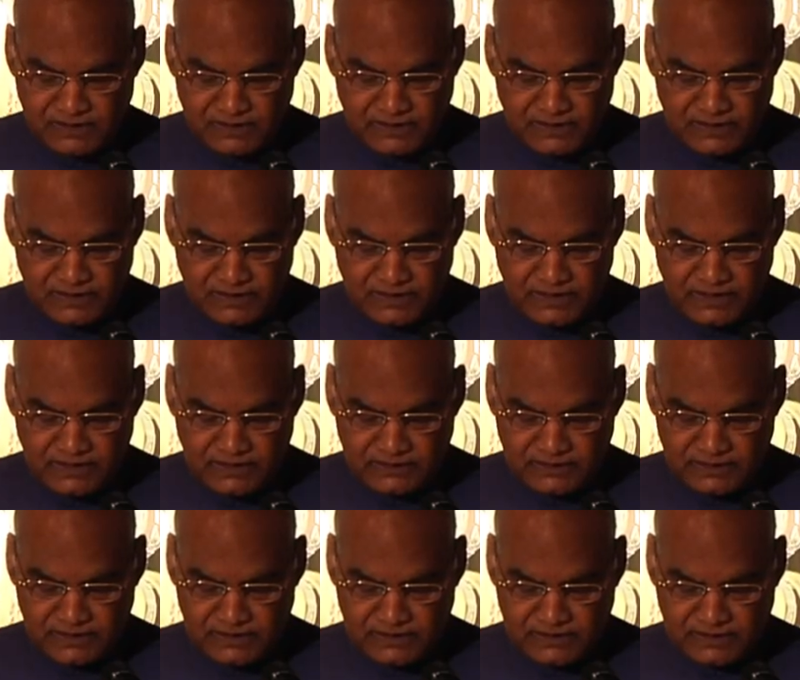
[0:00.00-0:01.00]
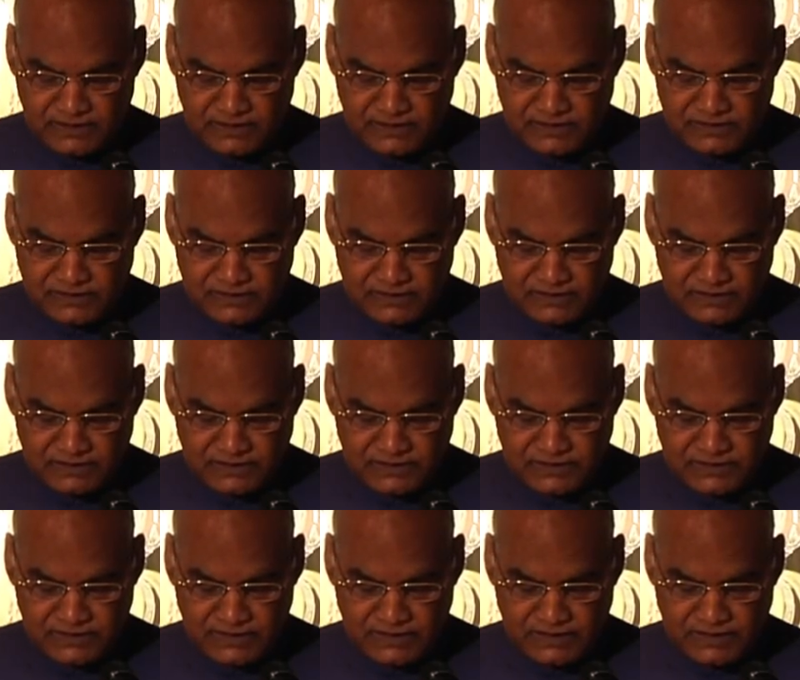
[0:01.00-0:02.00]
country in the International
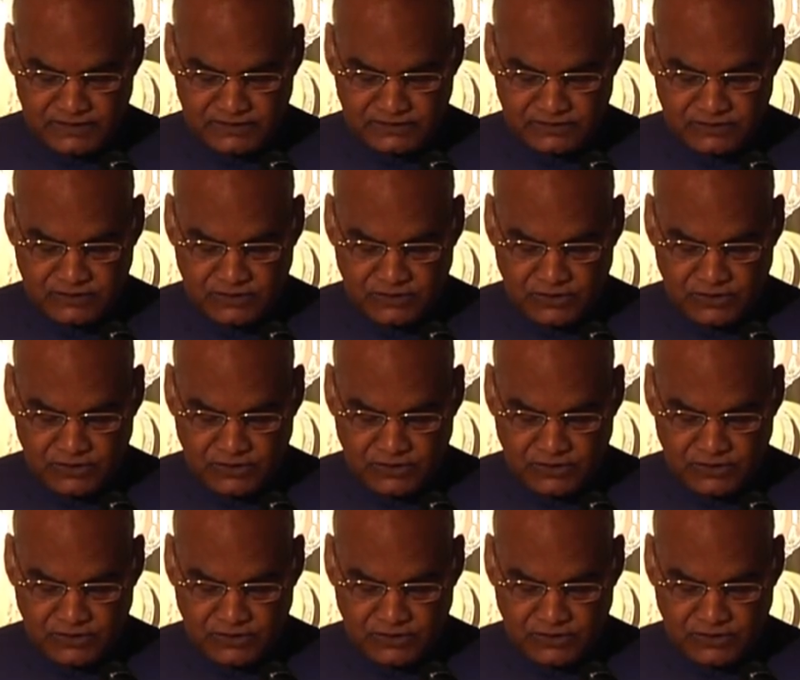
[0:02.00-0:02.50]
Engineering